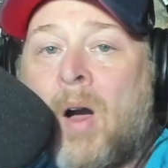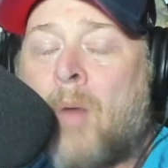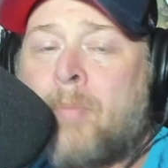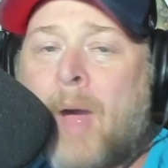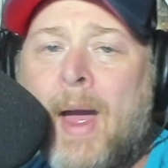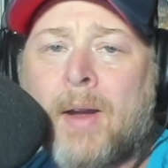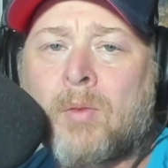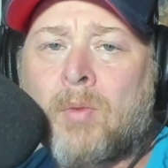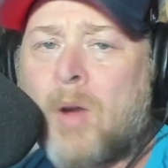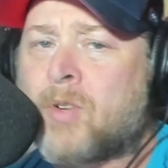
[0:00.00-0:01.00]
I'm
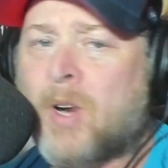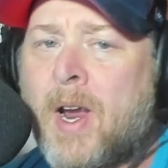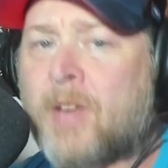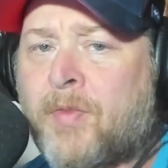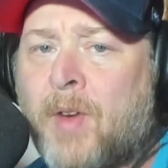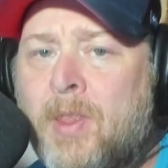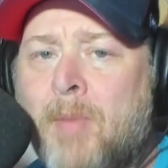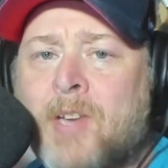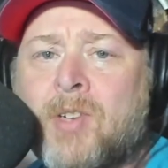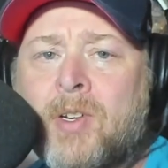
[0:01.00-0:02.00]
back. Rodrance for the
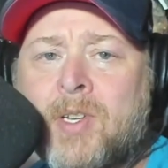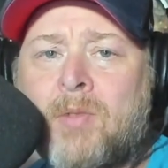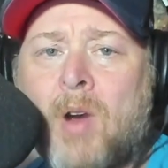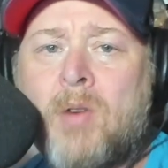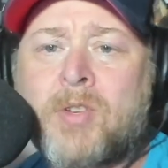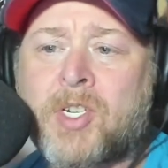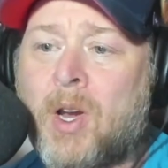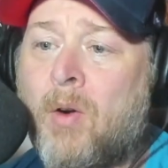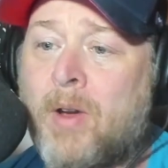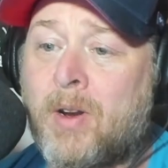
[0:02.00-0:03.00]
Matrixx and Rhodes
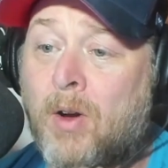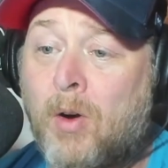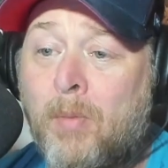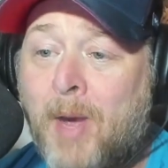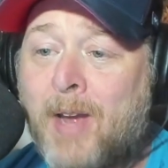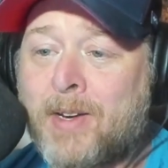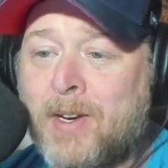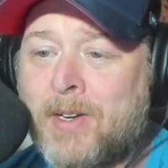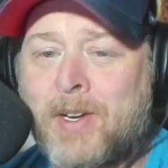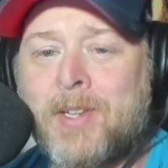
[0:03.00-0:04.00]
Show, and oh my
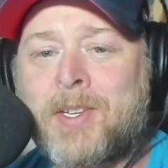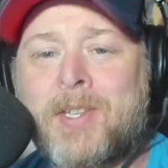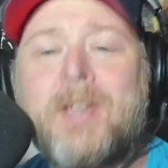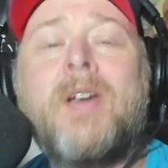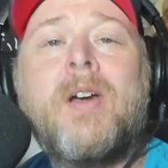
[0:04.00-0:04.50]
goodness,